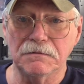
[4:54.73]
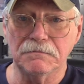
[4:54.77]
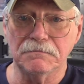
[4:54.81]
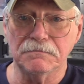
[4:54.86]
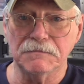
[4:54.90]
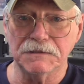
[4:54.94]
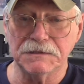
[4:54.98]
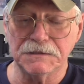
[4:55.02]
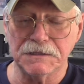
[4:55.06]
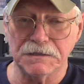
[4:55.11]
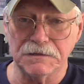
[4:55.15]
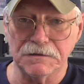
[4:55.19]

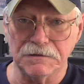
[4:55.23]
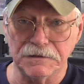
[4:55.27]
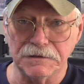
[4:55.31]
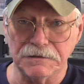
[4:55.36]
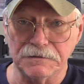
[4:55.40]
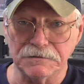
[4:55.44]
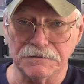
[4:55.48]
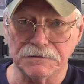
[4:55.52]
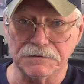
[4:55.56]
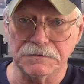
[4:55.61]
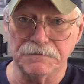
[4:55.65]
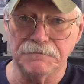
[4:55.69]

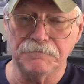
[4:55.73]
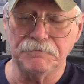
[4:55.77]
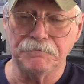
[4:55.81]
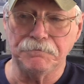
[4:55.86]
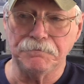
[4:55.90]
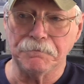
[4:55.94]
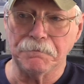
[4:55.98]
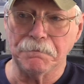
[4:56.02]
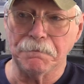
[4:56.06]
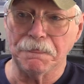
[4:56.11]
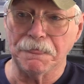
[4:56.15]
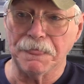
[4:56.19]
materials,
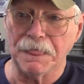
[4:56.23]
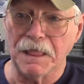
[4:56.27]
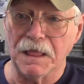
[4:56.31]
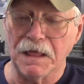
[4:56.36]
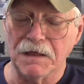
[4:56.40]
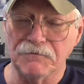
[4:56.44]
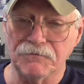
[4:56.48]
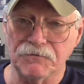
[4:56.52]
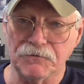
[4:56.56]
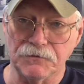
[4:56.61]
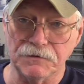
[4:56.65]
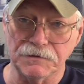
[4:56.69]

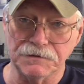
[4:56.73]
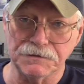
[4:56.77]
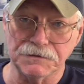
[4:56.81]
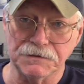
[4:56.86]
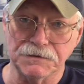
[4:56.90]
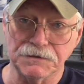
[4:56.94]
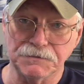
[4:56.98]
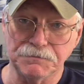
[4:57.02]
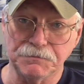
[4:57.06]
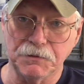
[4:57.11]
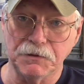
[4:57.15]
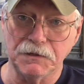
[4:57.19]
for
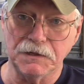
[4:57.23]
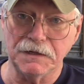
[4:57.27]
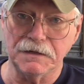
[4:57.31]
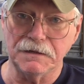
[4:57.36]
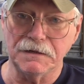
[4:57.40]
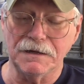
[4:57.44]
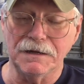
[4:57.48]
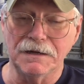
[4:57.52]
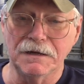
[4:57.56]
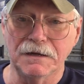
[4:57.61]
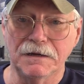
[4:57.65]
instance, putting